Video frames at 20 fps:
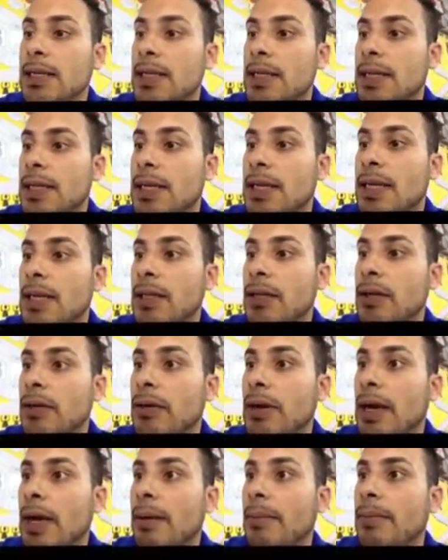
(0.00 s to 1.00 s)

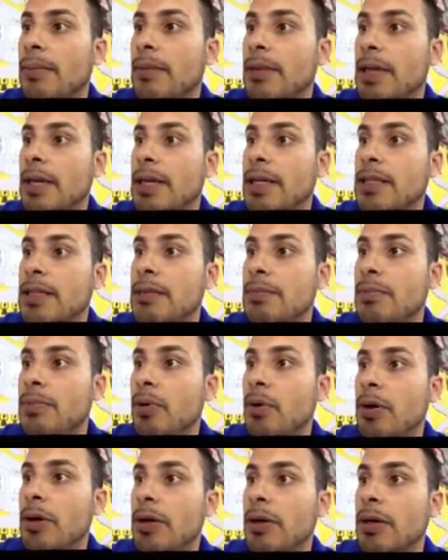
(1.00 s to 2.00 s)
kilogram. That is
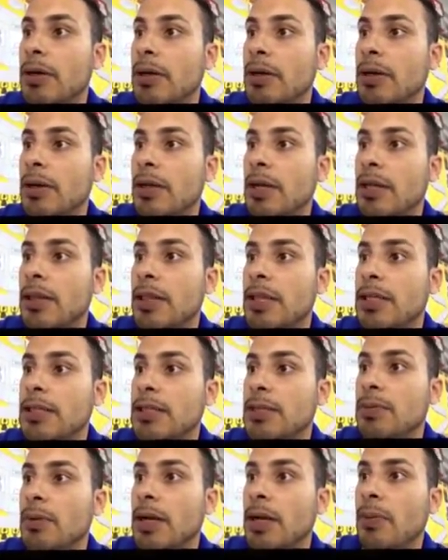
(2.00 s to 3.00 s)
important, and this
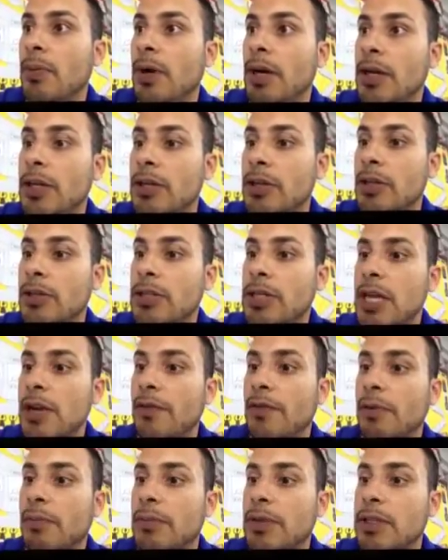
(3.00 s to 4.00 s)
is what I wanted you to take
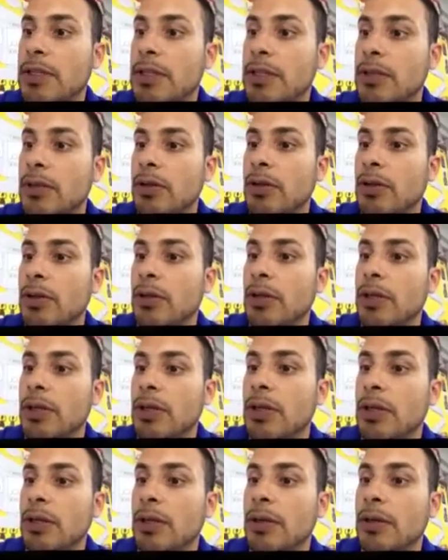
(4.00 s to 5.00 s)
from this little
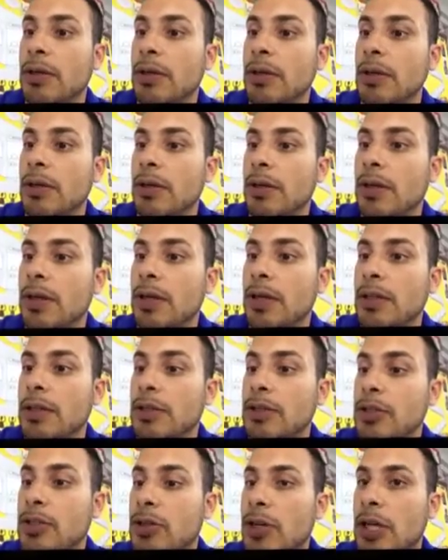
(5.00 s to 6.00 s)

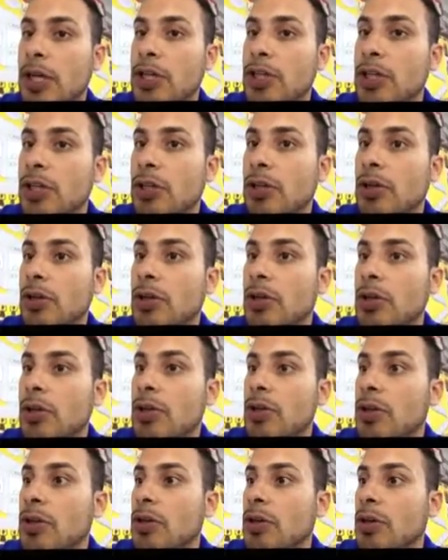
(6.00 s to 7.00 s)
illustration
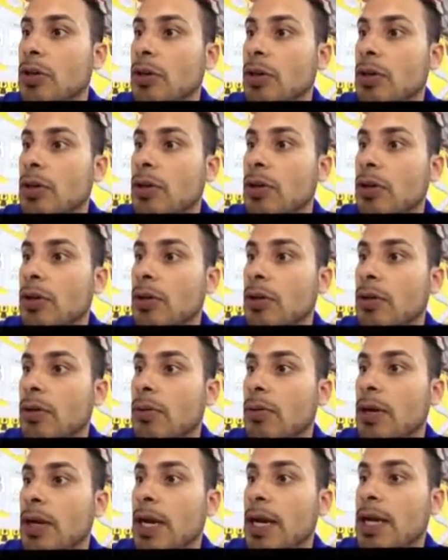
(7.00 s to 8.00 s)

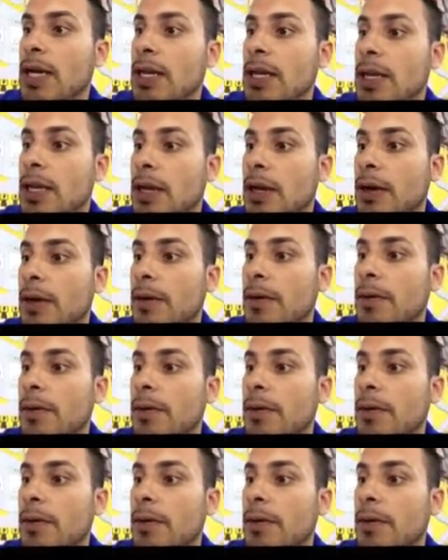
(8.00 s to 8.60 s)
right here.